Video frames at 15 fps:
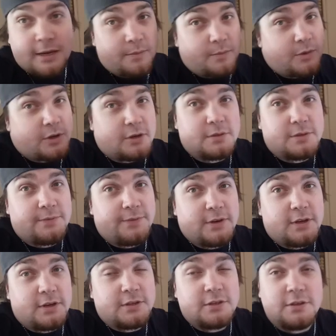I'm working on some
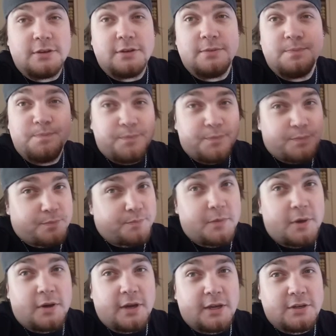videos soon.
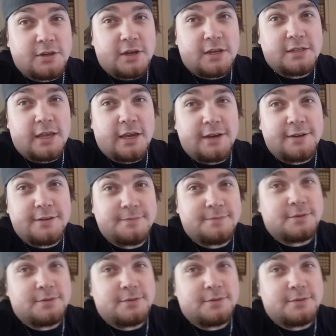I'll catch you guys later.